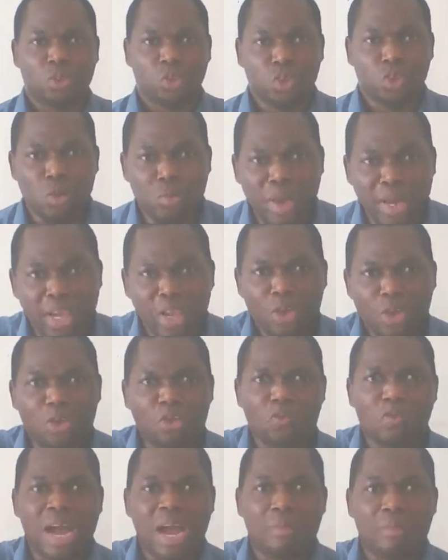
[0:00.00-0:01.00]
So many
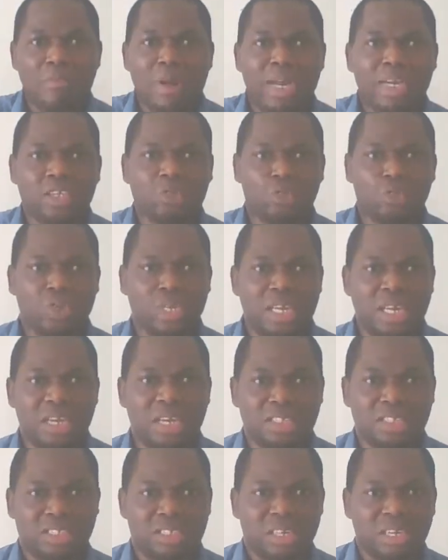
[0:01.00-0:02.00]
Yoruba are married to
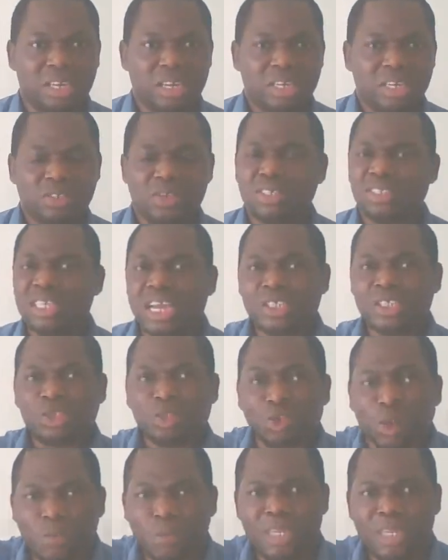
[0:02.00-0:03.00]
English. Does that
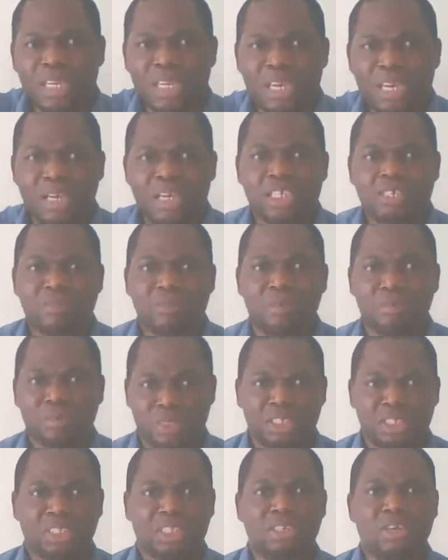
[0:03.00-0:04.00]
stop the English
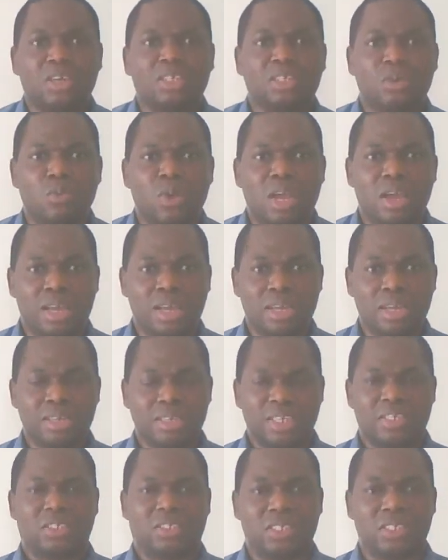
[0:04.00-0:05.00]
from treating us the way
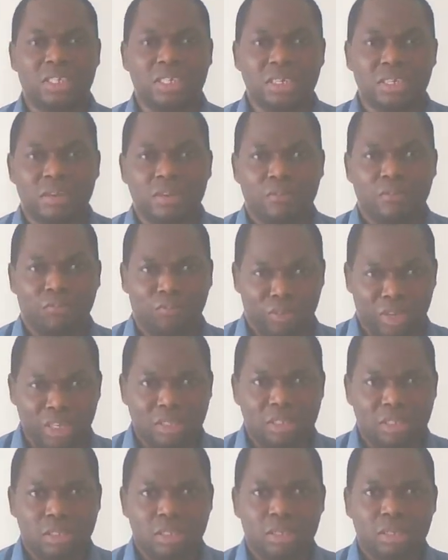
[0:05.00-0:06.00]
they see
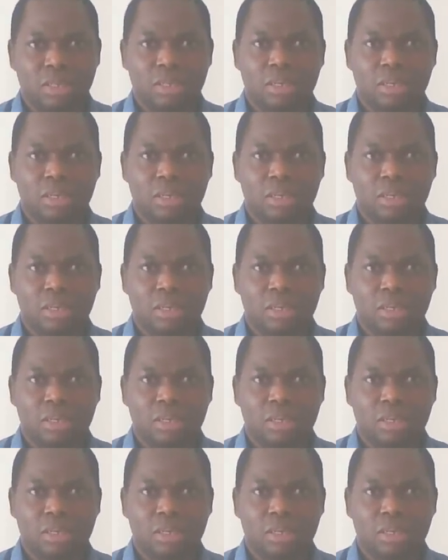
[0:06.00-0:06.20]
fit?